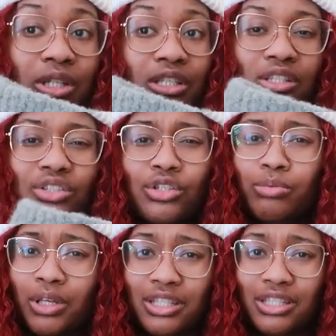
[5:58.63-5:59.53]
because it's
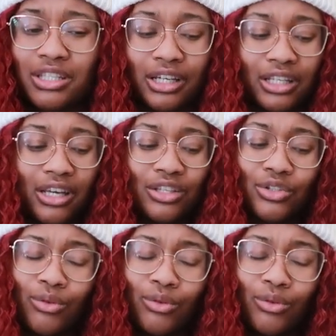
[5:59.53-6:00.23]
just plain stockinette,